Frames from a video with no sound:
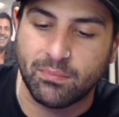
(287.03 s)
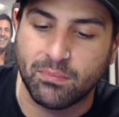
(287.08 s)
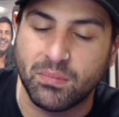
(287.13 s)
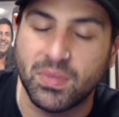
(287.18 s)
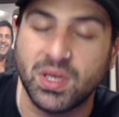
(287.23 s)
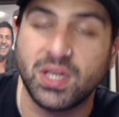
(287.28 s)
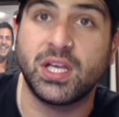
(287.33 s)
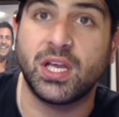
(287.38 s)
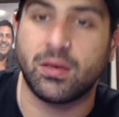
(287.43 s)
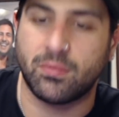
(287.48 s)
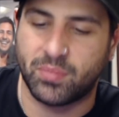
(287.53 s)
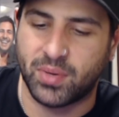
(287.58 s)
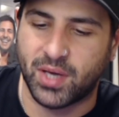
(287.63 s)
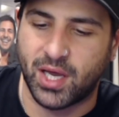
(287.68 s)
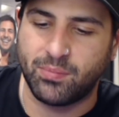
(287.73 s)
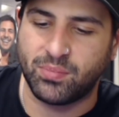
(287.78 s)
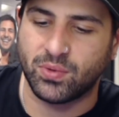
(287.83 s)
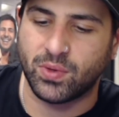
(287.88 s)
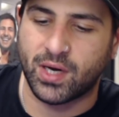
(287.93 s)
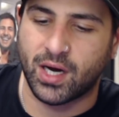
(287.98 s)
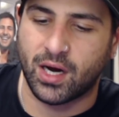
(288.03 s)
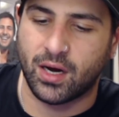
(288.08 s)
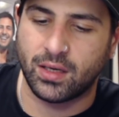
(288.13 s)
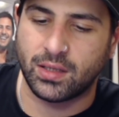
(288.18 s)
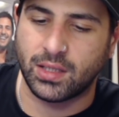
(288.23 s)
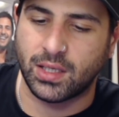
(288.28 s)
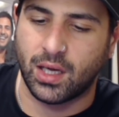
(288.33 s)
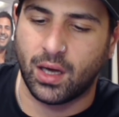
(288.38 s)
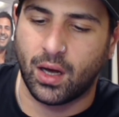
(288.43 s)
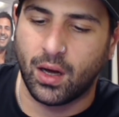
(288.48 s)
million people
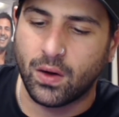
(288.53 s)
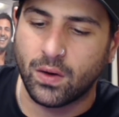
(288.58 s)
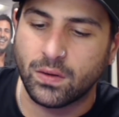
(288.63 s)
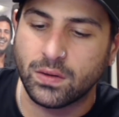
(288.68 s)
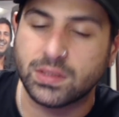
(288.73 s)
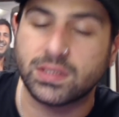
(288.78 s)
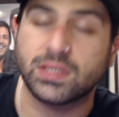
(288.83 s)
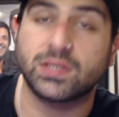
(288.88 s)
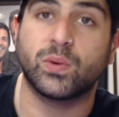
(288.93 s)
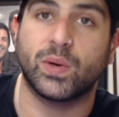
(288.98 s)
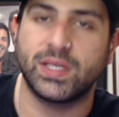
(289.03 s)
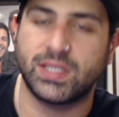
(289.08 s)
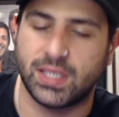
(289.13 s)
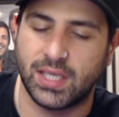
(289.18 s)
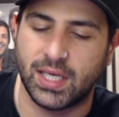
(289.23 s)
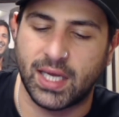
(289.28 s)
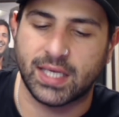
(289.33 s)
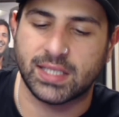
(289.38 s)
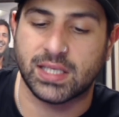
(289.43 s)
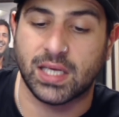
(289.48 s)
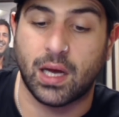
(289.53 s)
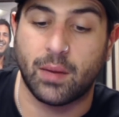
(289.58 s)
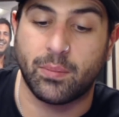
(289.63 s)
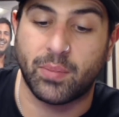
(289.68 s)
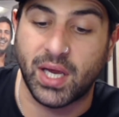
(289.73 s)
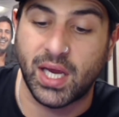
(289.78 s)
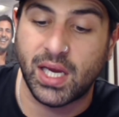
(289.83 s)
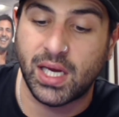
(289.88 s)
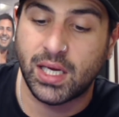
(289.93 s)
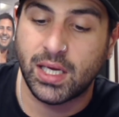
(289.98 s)
currently hold 20
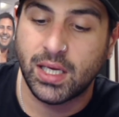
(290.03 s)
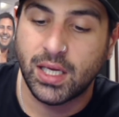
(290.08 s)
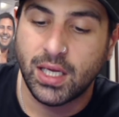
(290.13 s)
XRP.